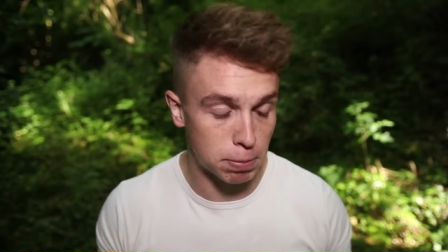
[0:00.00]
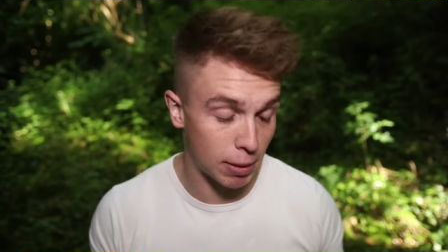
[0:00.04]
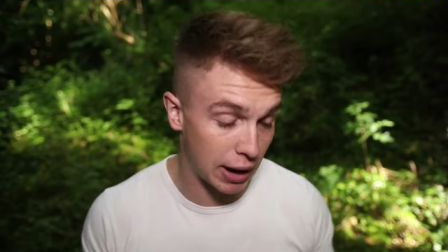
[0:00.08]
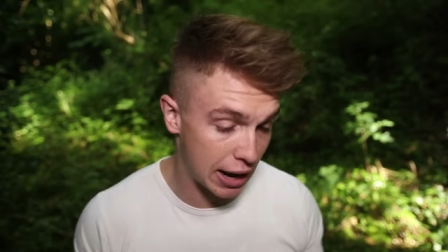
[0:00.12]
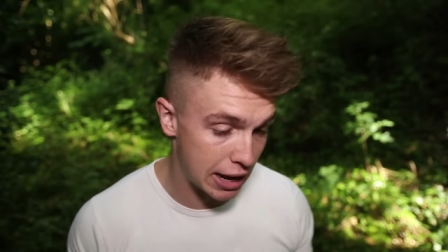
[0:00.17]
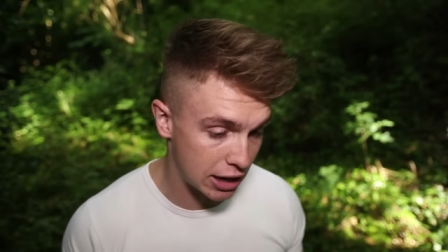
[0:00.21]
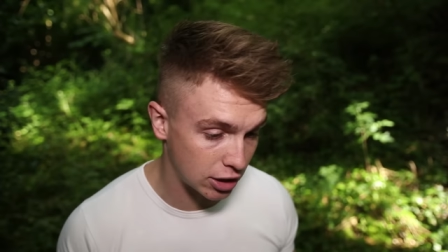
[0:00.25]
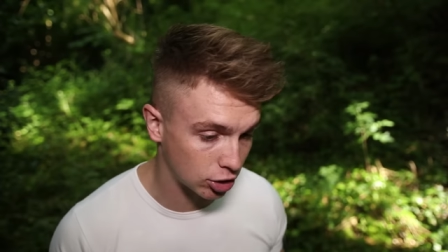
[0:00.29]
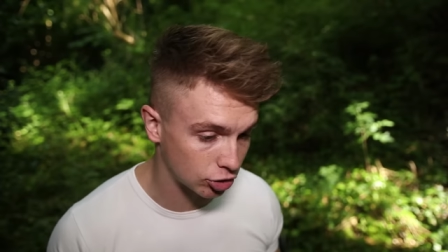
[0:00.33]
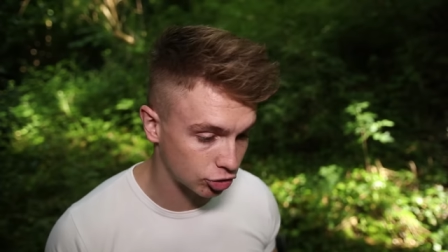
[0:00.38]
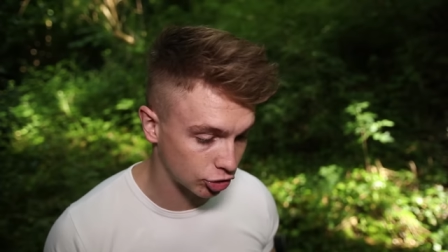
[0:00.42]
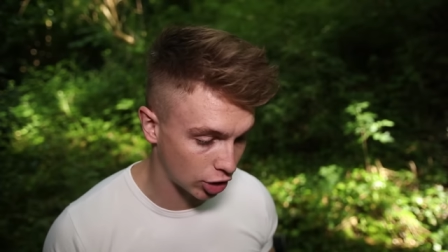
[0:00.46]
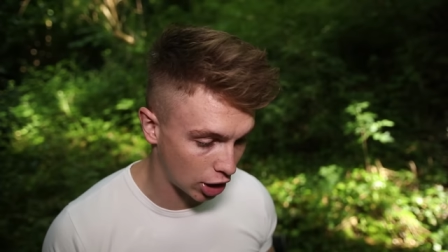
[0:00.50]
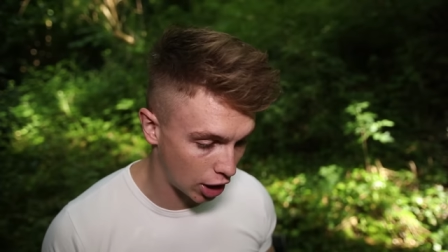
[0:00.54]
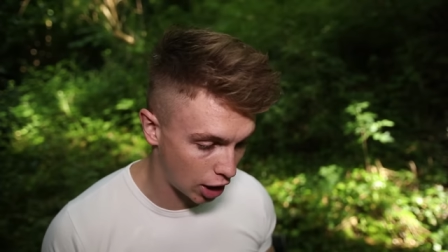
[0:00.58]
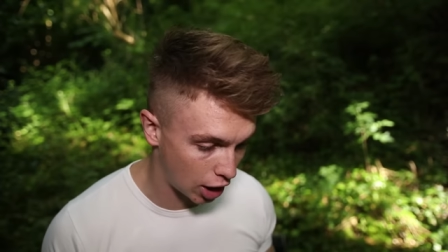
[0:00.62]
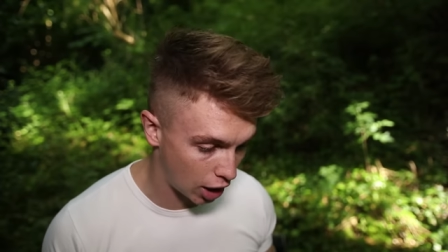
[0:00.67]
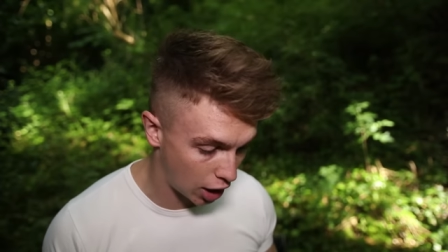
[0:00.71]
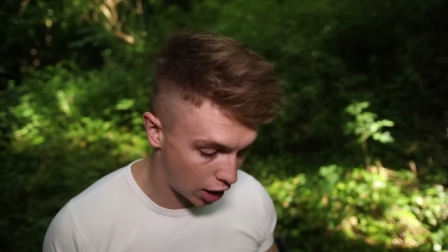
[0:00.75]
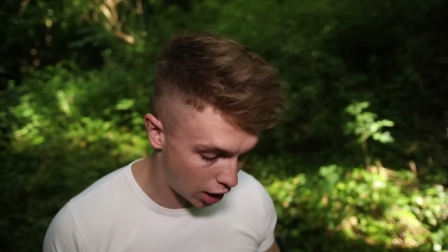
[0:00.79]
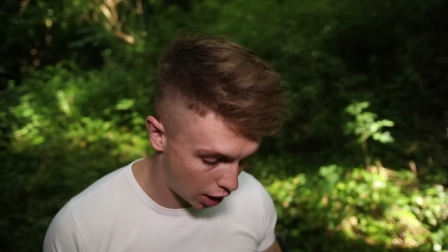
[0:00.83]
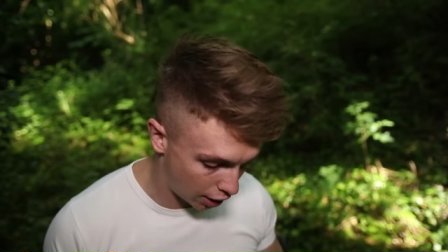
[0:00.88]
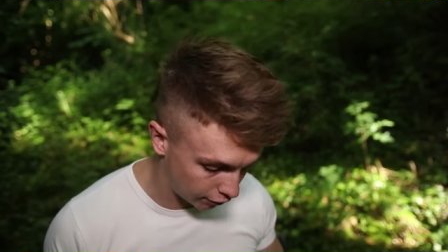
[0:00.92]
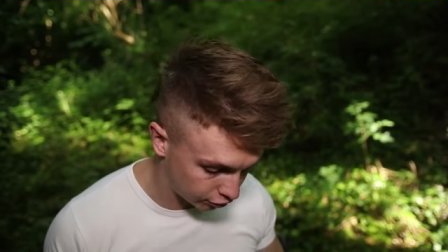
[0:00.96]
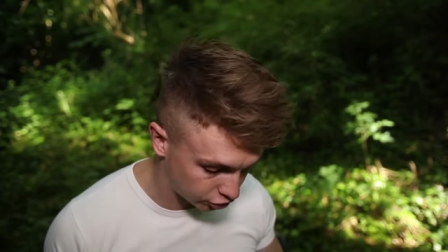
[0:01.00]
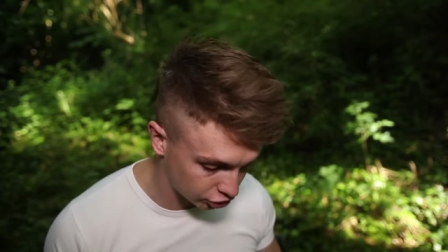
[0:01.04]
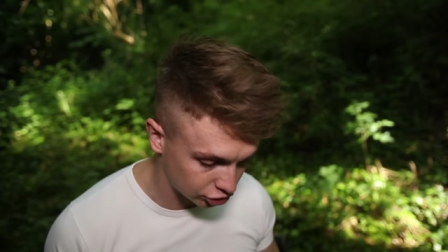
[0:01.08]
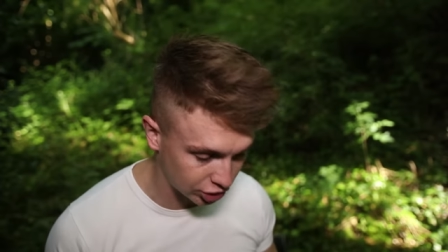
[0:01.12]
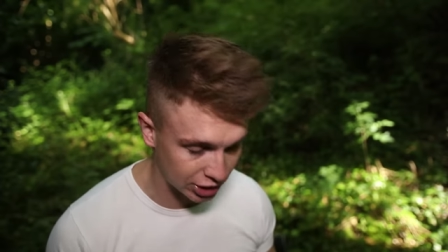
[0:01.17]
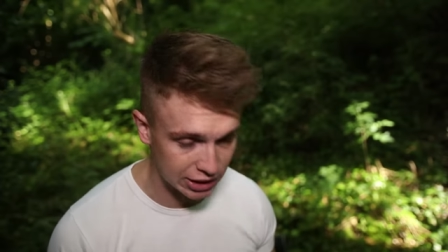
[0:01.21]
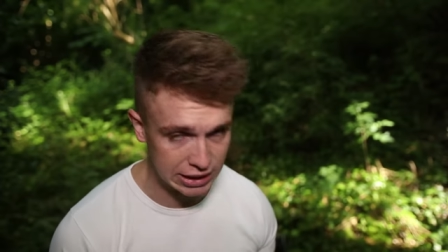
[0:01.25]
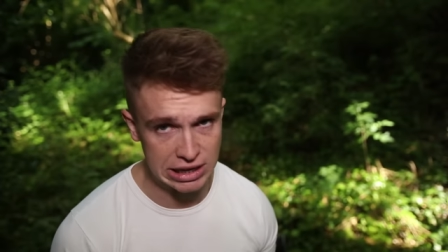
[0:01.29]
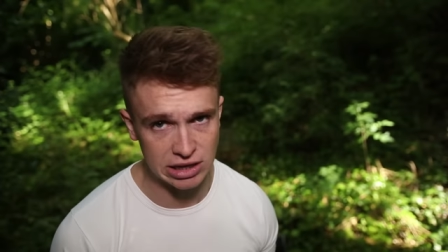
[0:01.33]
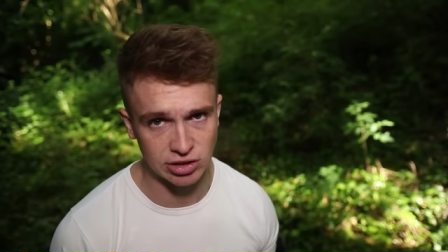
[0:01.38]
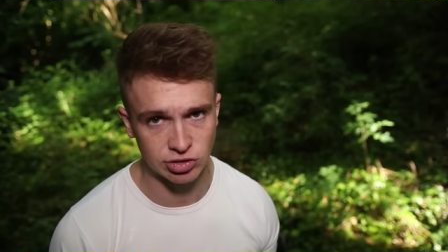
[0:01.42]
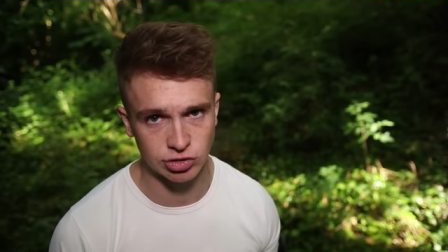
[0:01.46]
play because I've just
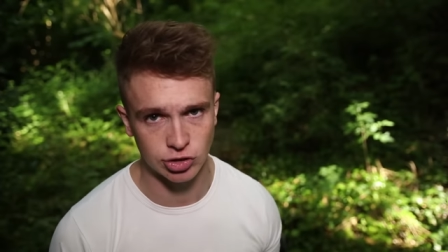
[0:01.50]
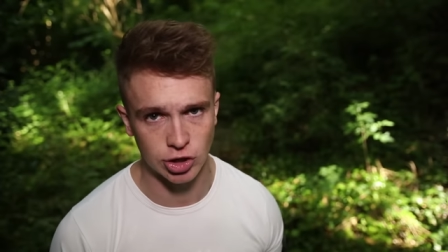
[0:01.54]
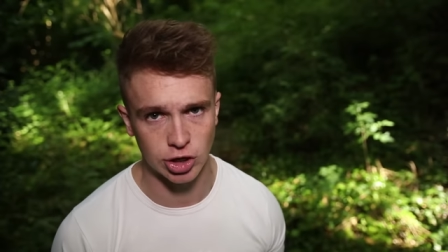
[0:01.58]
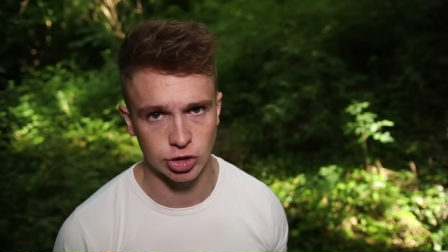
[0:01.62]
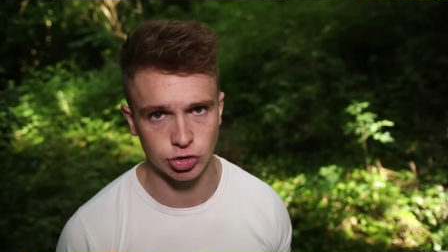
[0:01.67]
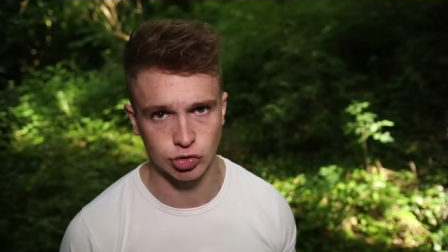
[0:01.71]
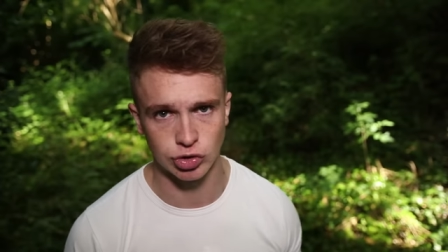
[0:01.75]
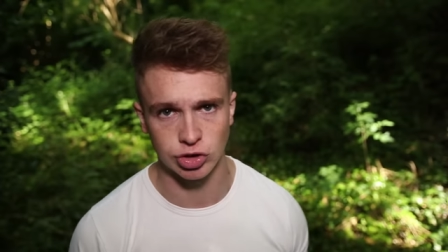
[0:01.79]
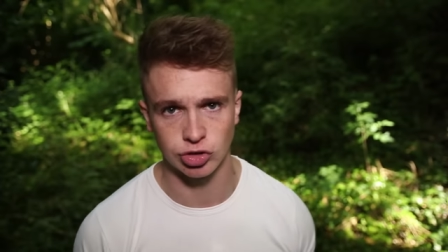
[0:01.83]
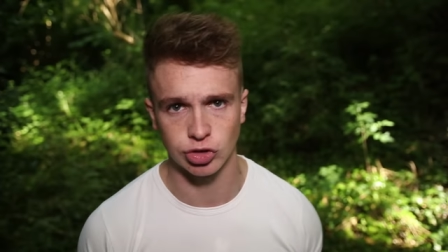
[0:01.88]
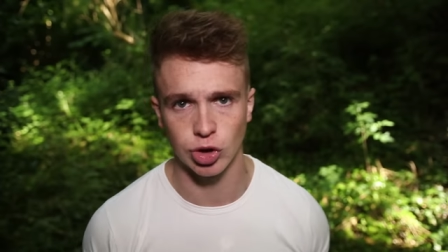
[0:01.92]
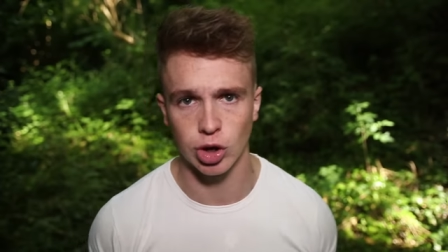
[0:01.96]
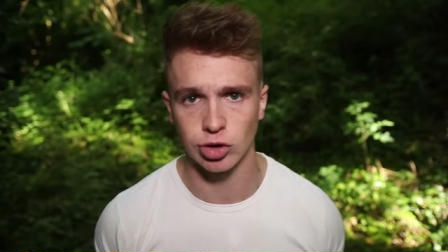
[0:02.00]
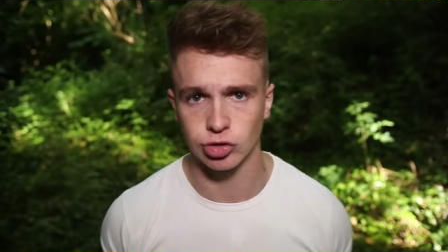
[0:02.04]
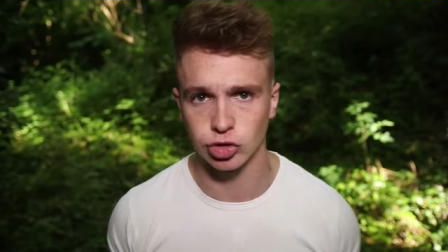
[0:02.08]
had knee surgery, so I